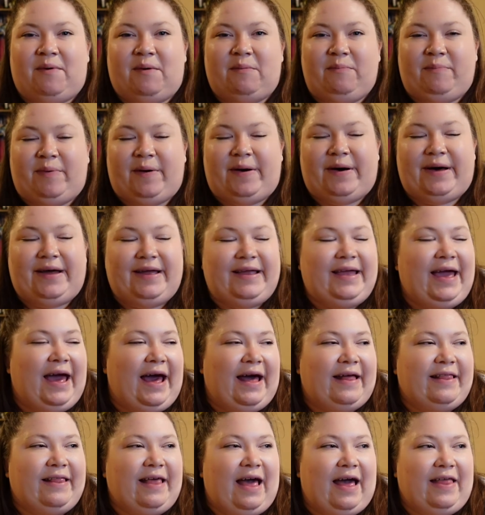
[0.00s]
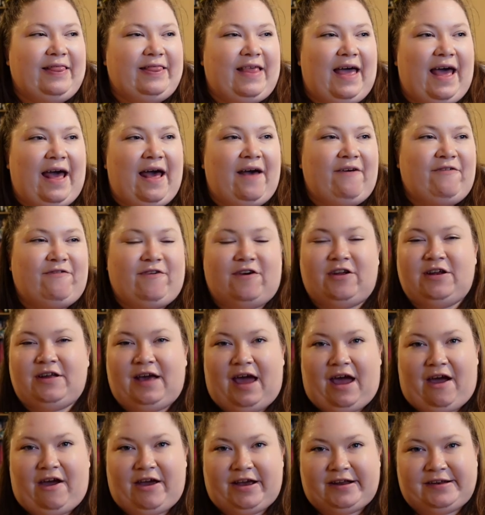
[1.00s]
But yeah, they're fun
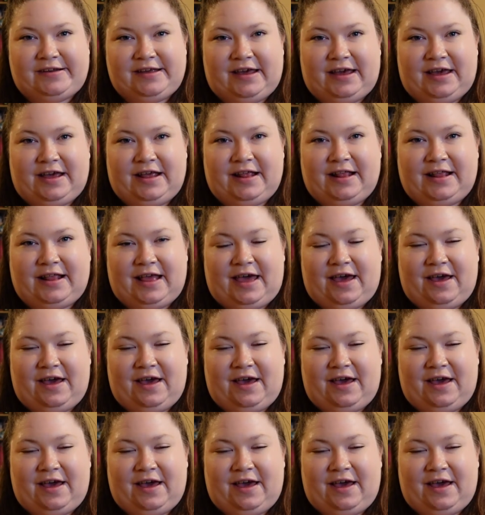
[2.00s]
characters.